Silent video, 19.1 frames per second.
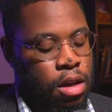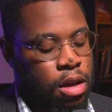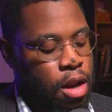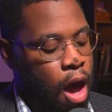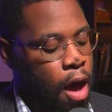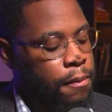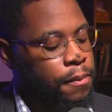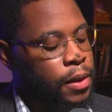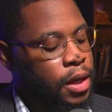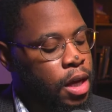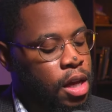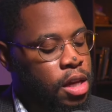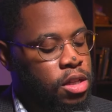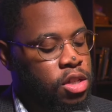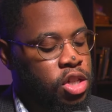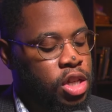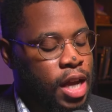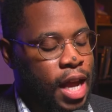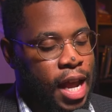Not
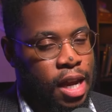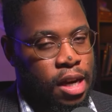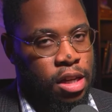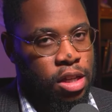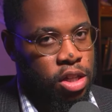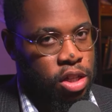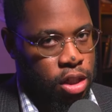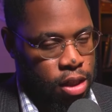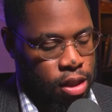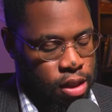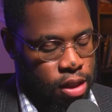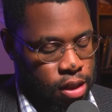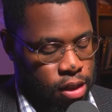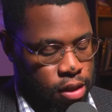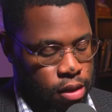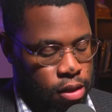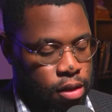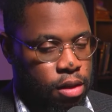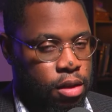because she hated
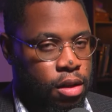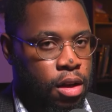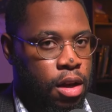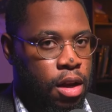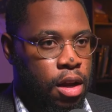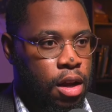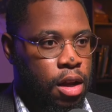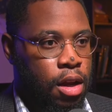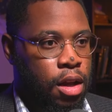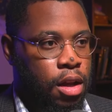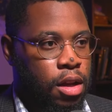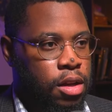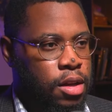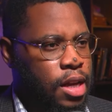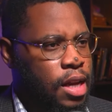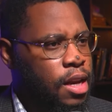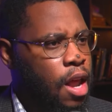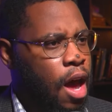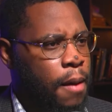Jesus,
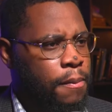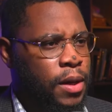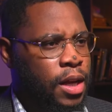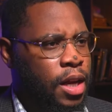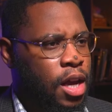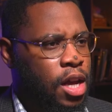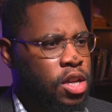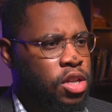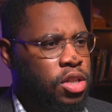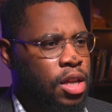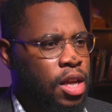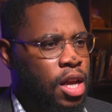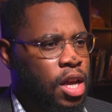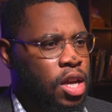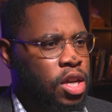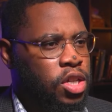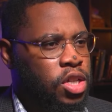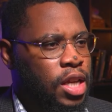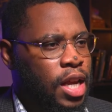not because
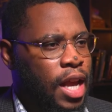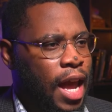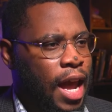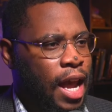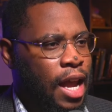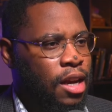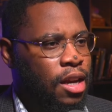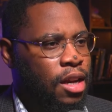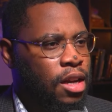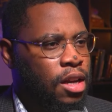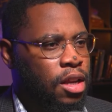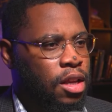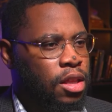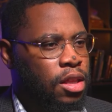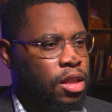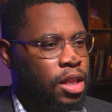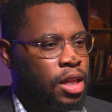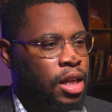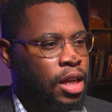she hated
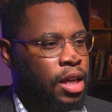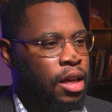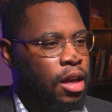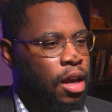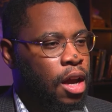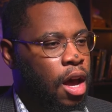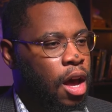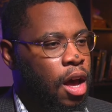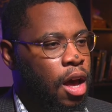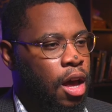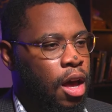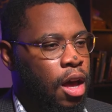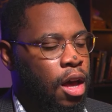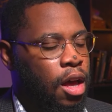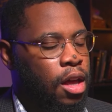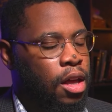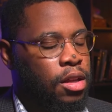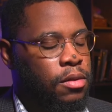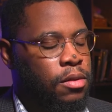
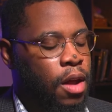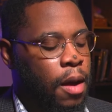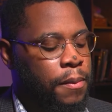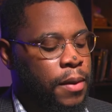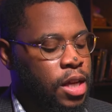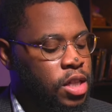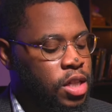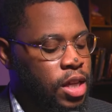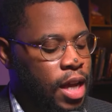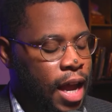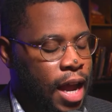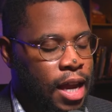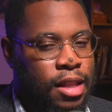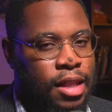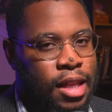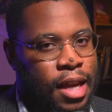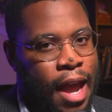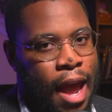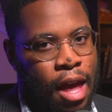not because she
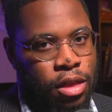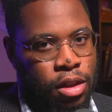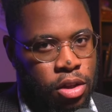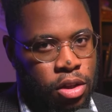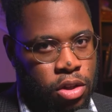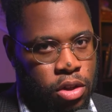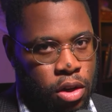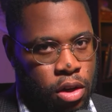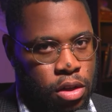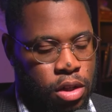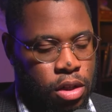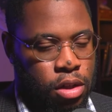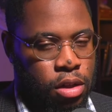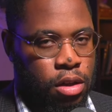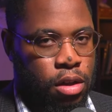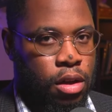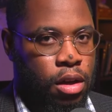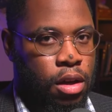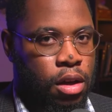hated the Catholic Church,